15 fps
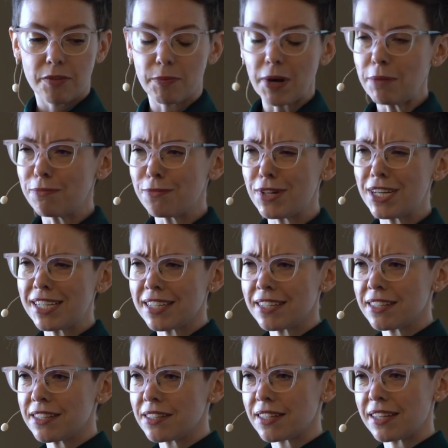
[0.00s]
Problem
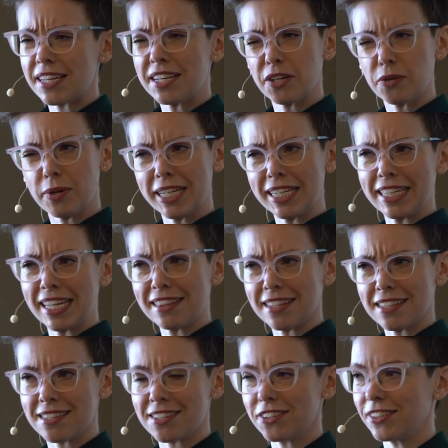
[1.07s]
was, I didn't quite get
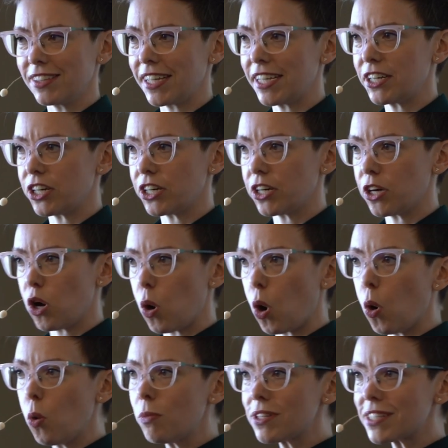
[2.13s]
this till later.
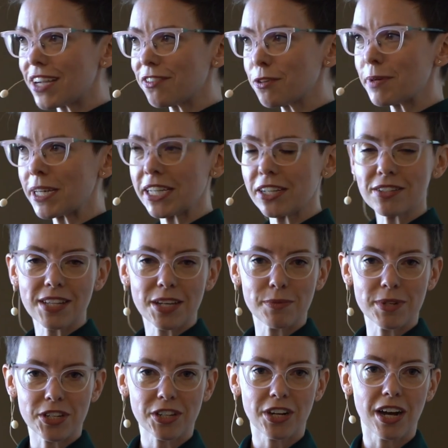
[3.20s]
Almost everybody else I
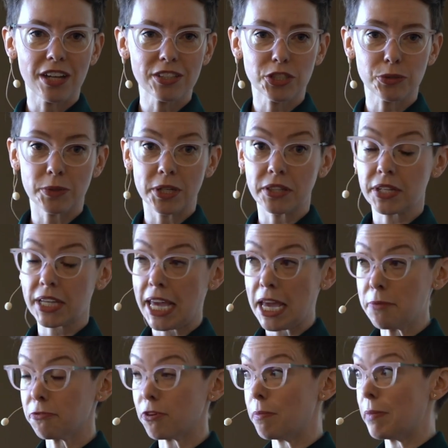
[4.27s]
went to college with
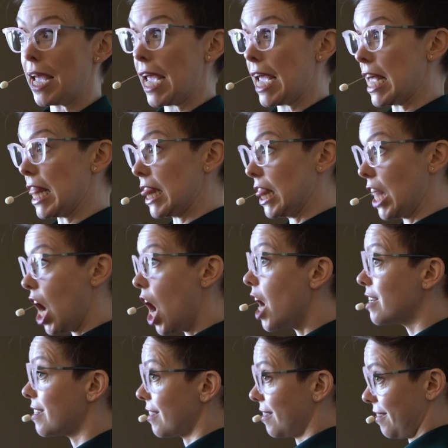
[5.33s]
came from a
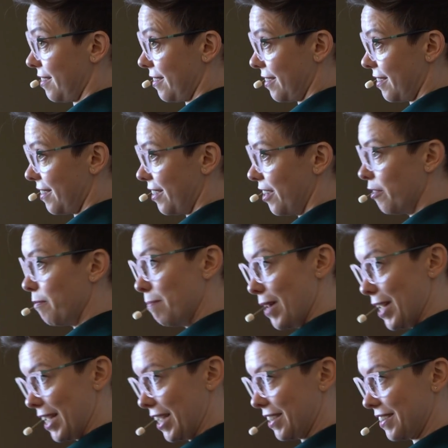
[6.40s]
lot of
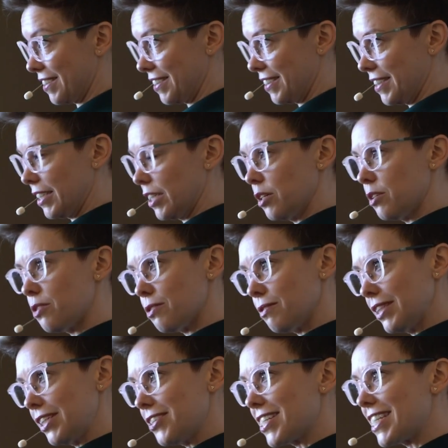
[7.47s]
money. So
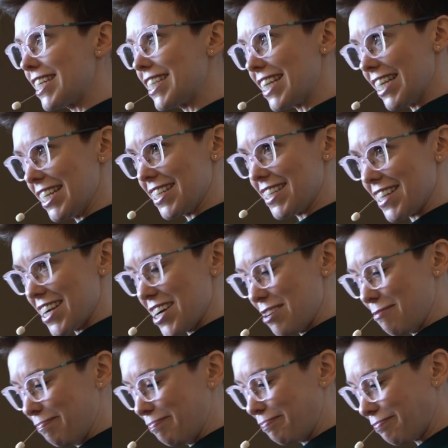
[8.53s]
a little dissonance
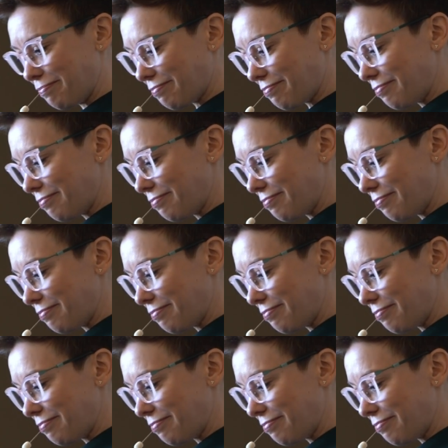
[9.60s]
there.